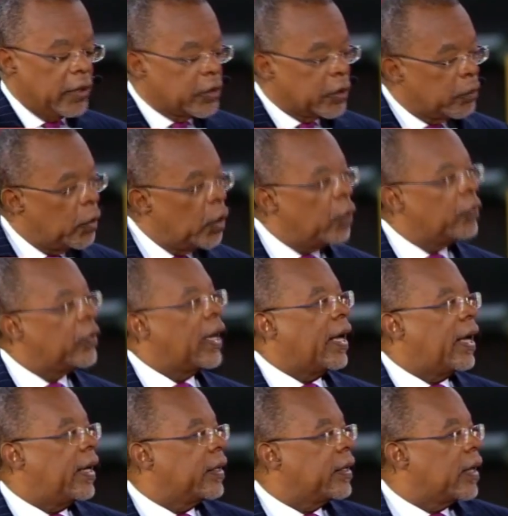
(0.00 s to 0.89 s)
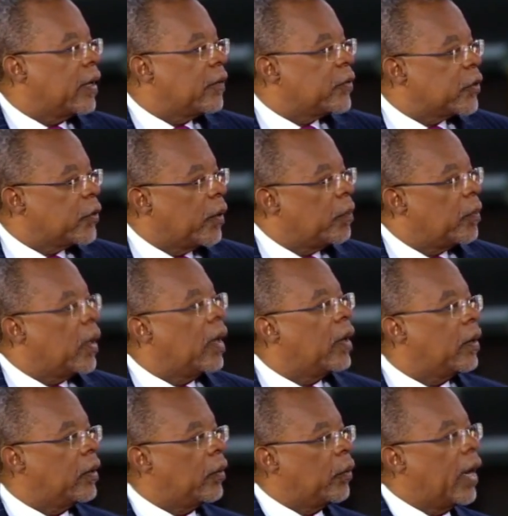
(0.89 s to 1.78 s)
to move the handcuffs from
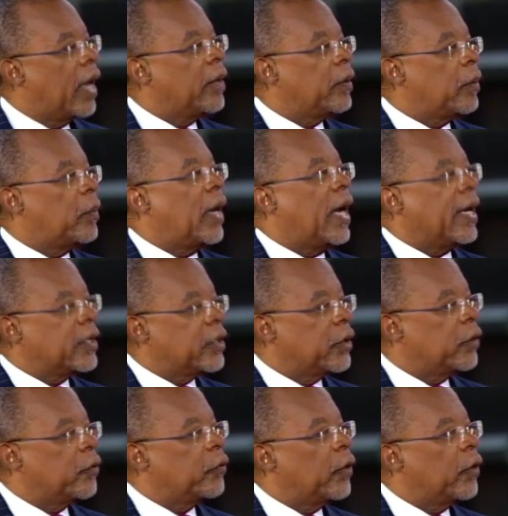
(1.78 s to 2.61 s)
around the back to the